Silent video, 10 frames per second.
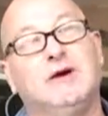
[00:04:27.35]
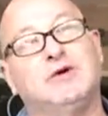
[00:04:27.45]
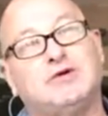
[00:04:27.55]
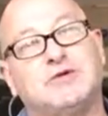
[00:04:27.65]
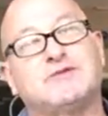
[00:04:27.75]

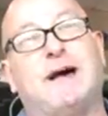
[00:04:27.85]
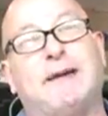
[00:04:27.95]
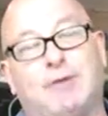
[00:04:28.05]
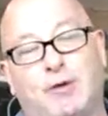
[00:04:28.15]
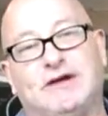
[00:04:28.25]
which was my
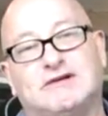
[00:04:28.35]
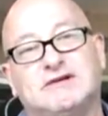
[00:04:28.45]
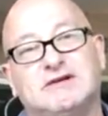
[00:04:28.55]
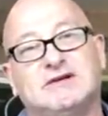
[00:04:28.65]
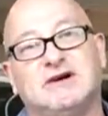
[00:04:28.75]
point
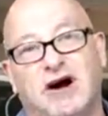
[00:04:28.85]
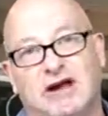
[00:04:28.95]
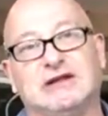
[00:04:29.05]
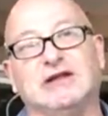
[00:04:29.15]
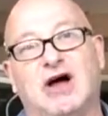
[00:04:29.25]

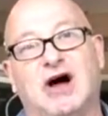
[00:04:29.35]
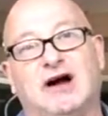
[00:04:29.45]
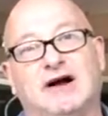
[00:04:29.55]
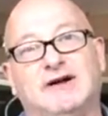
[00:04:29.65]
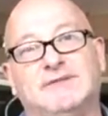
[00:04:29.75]
all
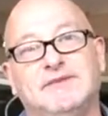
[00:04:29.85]
along.